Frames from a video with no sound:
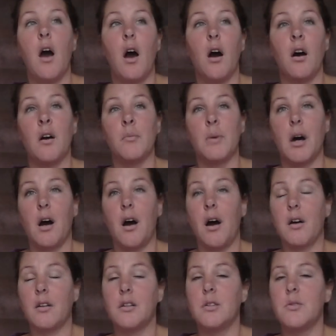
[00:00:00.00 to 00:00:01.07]

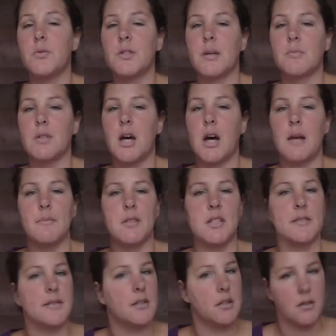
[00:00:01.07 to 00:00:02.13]
Hot glue sometimes
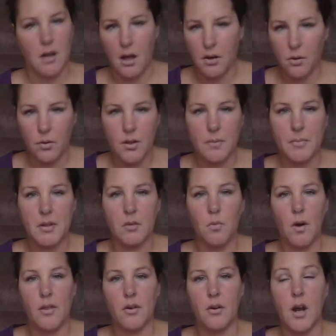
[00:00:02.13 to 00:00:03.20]
does not hold up in the
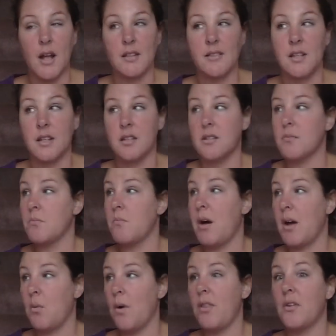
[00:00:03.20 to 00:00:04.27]
weather, and since
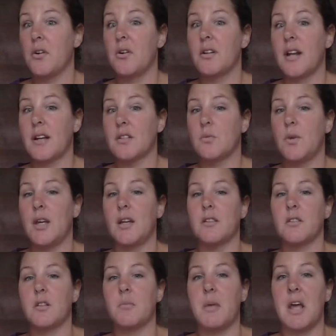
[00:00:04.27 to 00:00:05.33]
my weather next week is
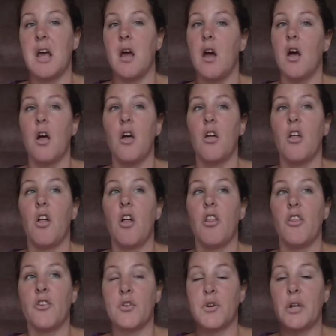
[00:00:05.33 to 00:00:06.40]
going to be
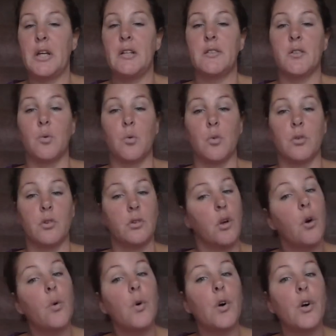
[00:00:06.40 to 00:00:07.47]
30s or
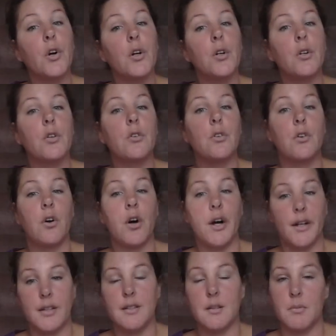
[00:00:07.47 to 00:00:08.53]
lower,
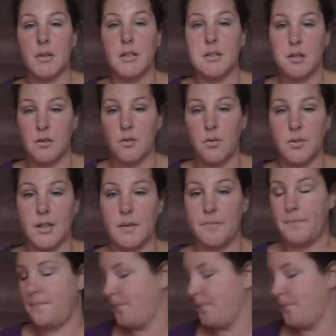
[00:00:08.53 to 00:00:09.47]
I need something that's going to hold up.